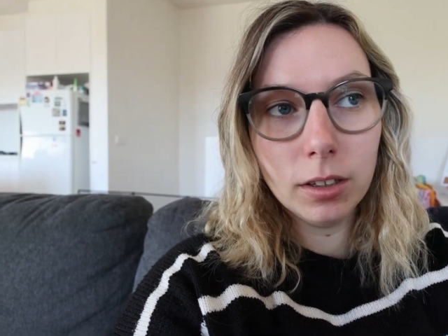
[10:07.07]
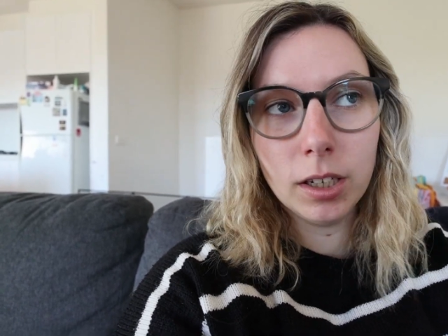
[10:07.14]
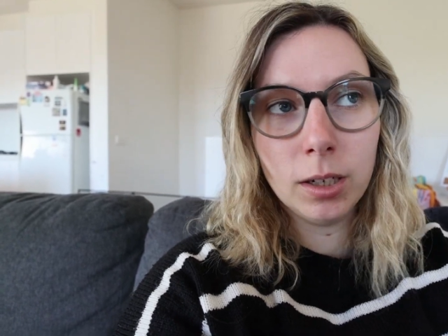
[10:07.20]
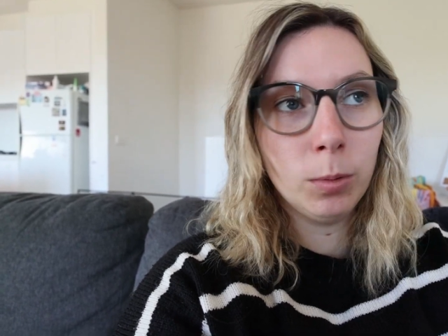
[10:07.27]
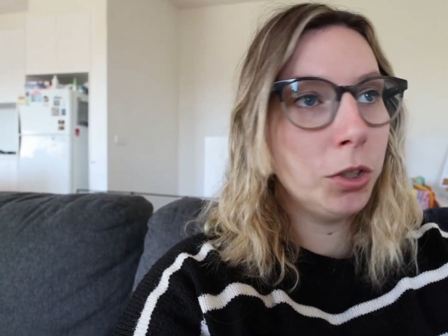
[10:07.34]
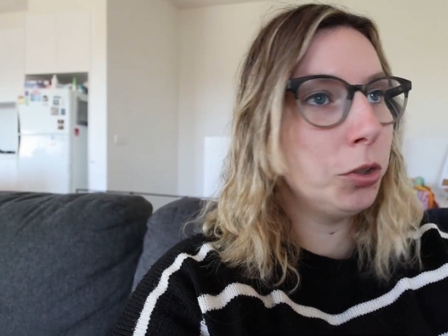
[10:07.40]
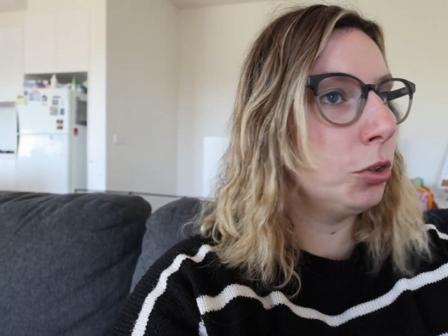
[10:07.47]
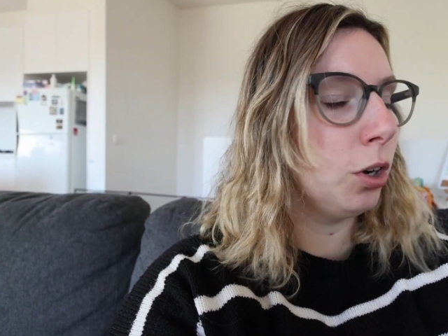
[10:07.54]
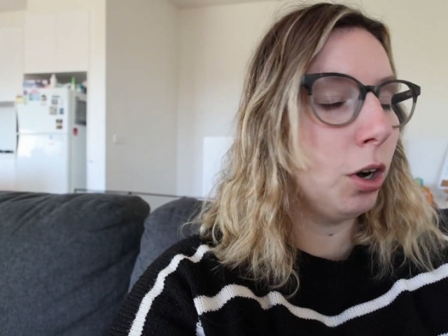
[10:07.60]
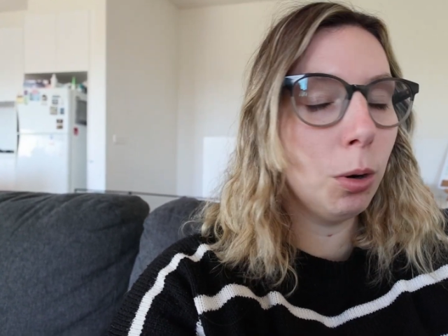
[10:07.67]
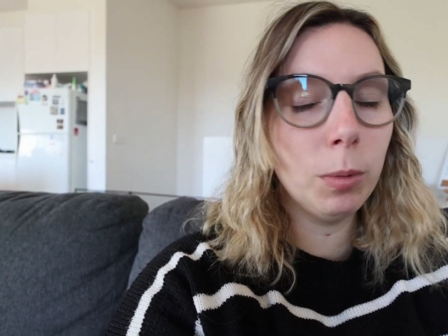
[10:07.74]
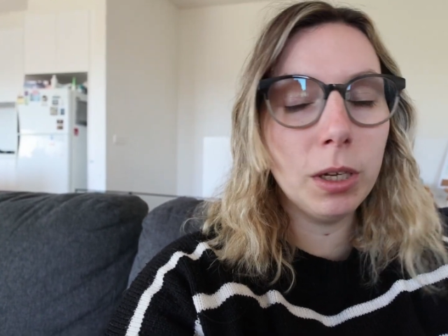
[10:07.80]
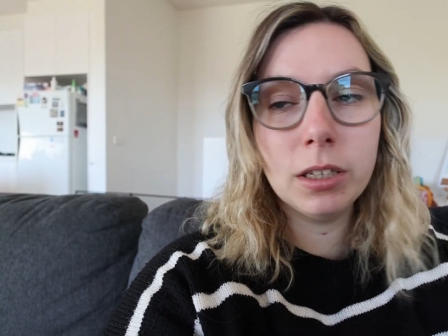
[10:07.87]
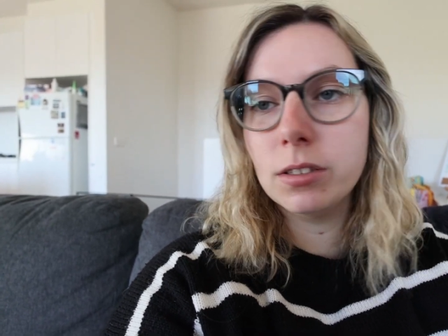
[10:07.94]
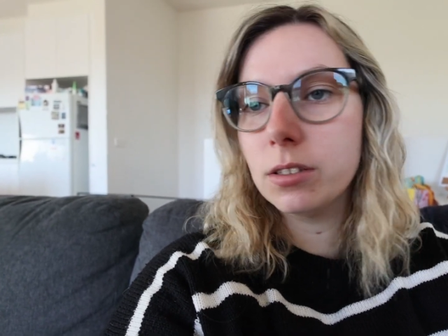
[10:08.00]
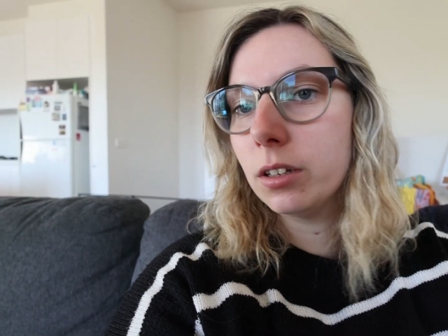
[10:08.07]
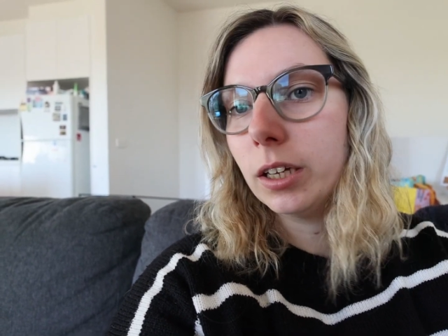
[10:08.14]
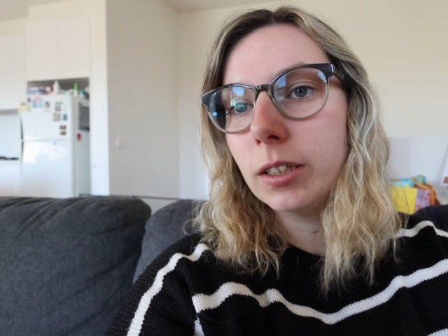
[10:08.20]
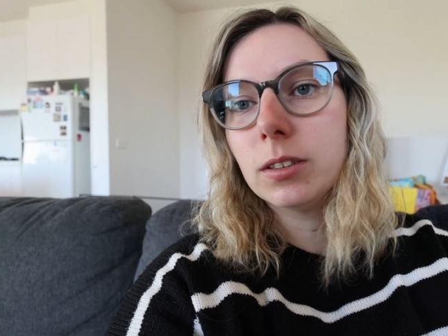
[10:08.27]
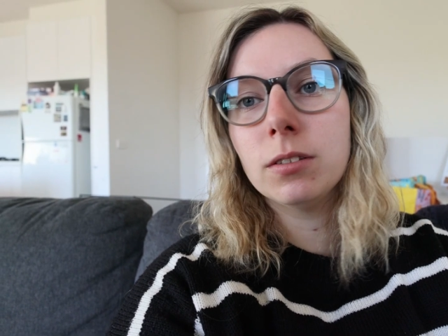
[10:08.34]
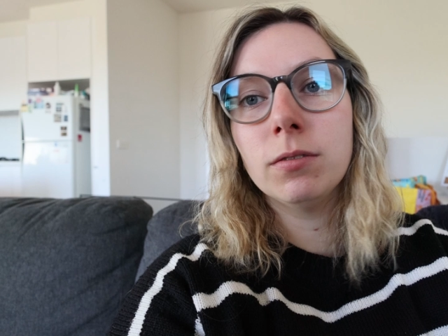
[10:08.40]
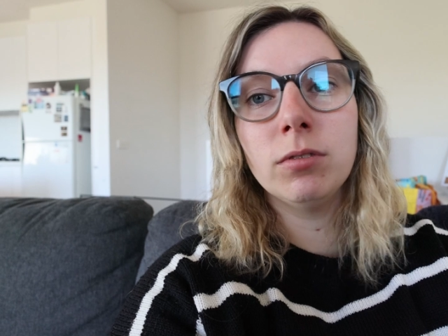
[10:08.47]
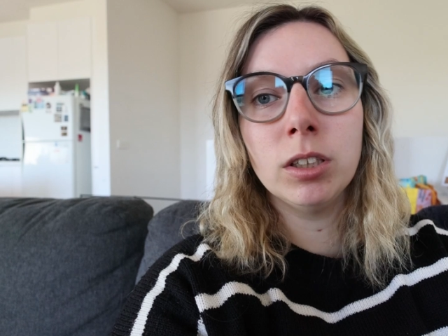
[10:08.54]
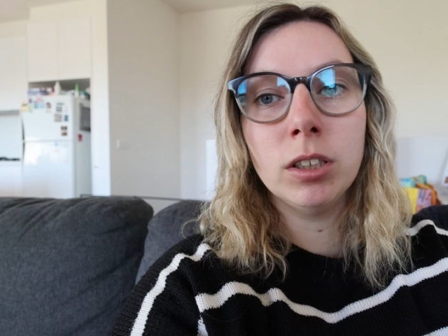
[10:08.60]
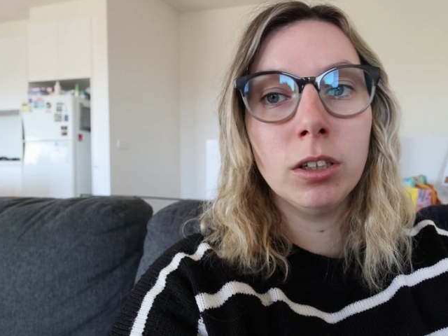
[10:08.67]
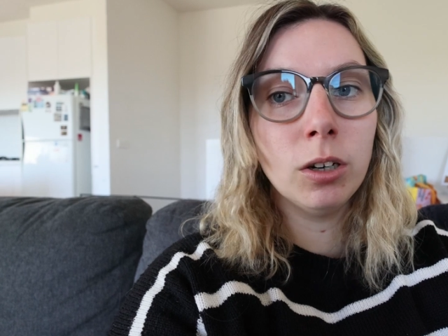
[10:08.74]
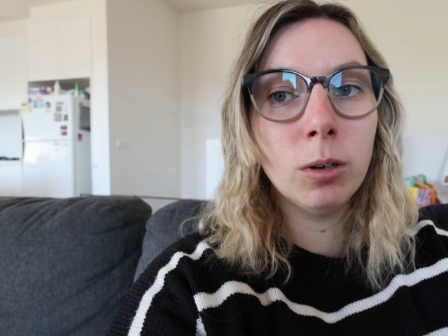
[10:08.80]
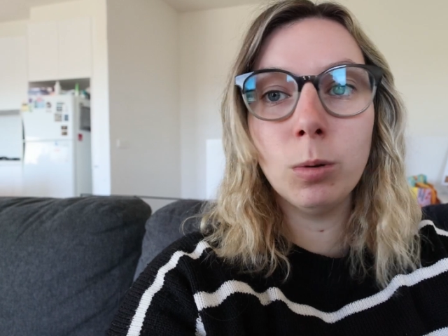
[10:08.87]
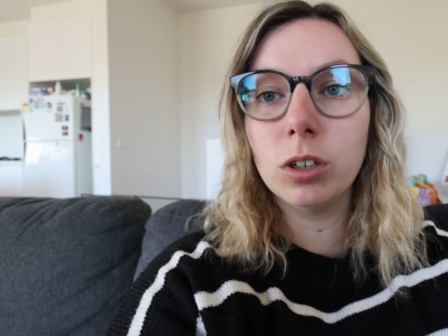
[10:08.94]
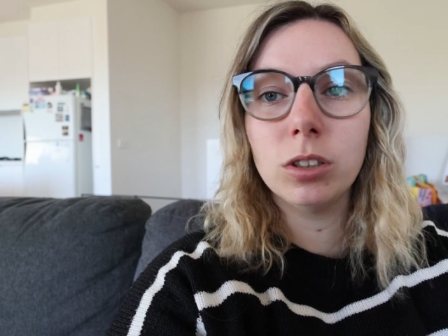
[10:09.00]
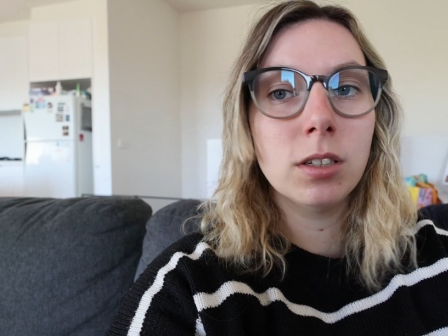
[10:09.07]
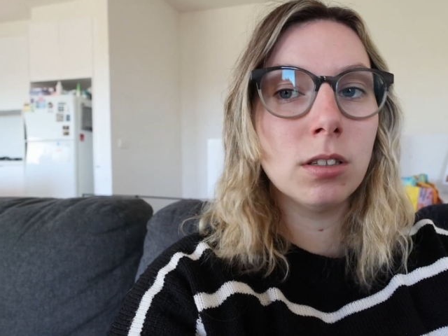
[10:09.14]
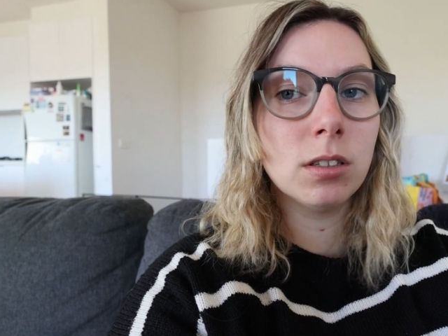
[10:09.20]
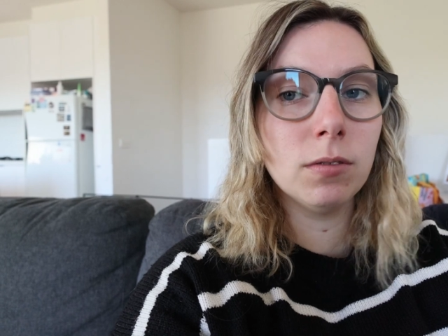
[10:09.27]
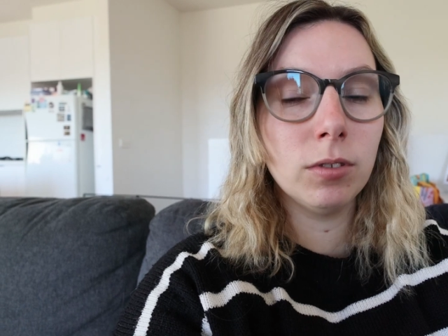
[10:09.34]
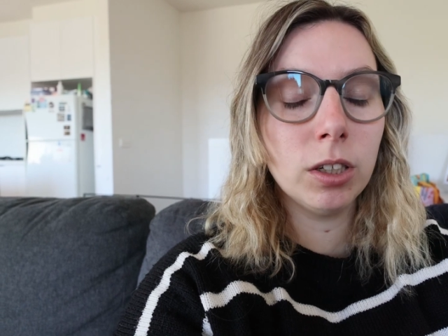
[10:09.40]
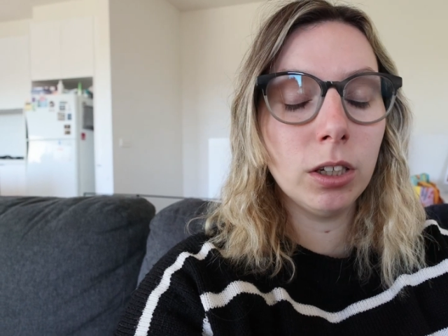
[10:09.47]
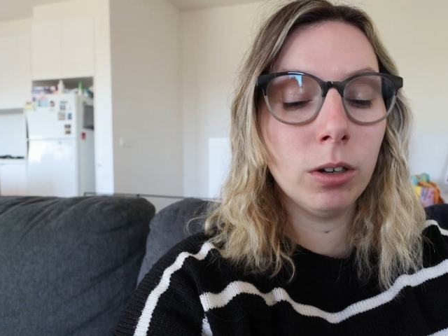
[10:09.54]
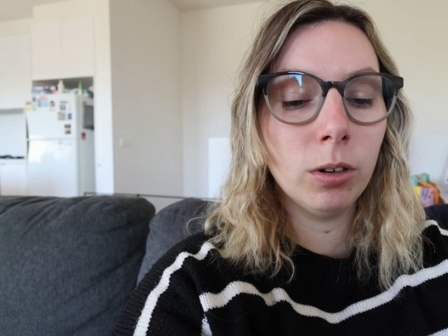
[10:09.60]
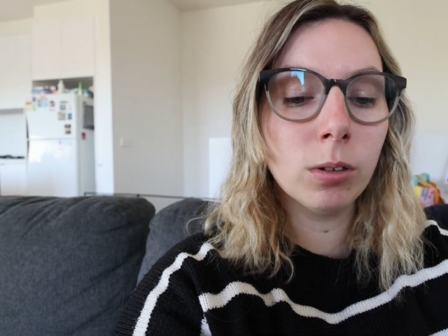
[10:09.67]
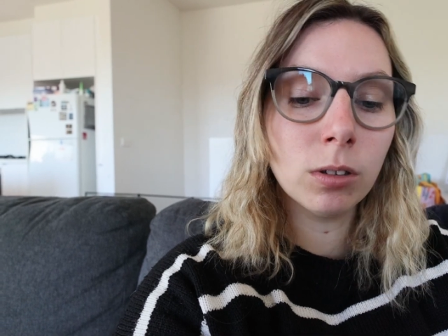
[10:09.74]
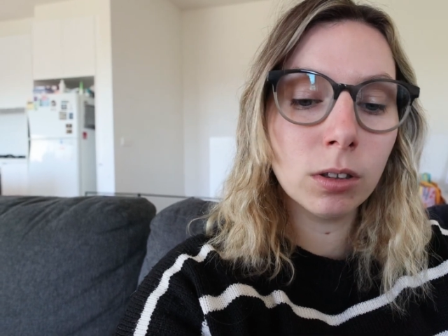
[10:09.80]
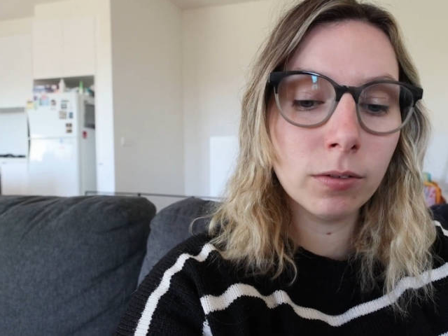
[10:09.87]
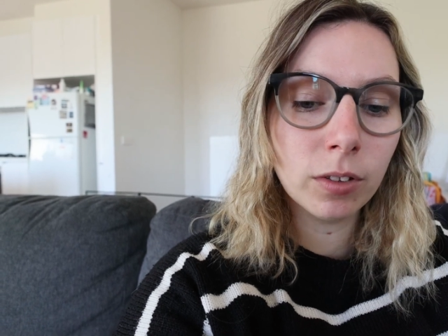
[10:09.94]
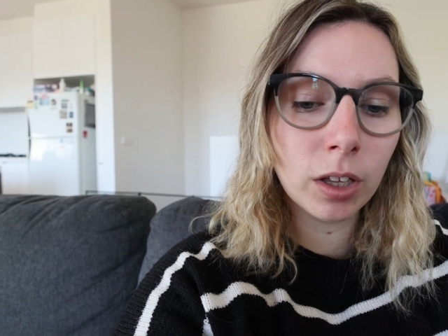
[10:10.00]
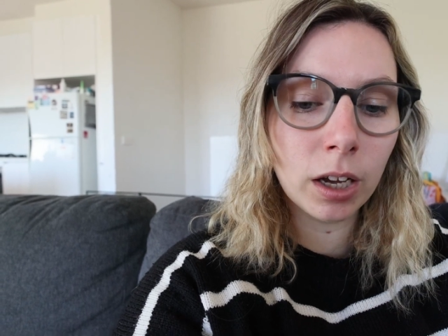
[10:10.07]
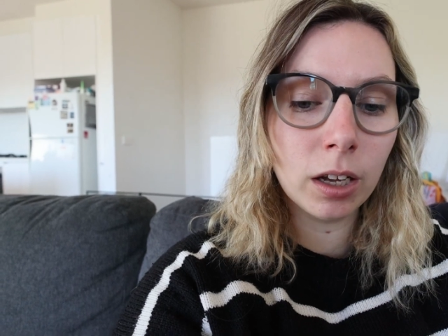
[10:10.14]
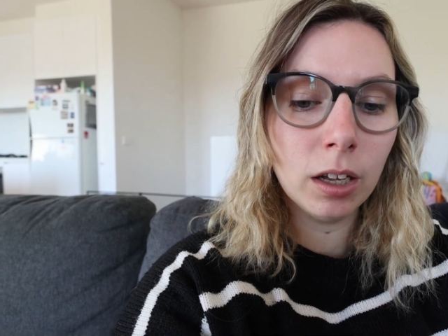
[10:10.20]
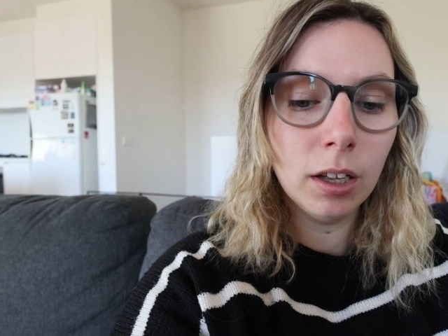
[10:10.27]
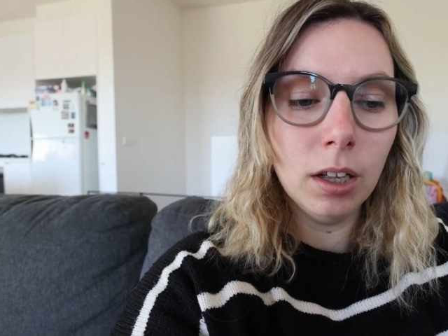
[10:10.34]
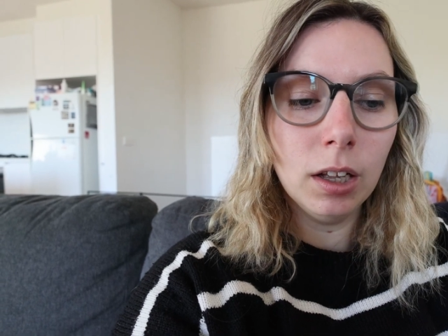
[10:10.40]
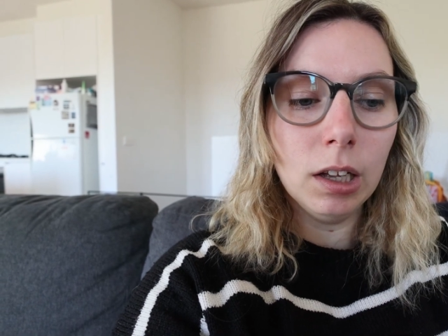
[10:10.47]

anyone who comments, likes the video, watches the video, all of that.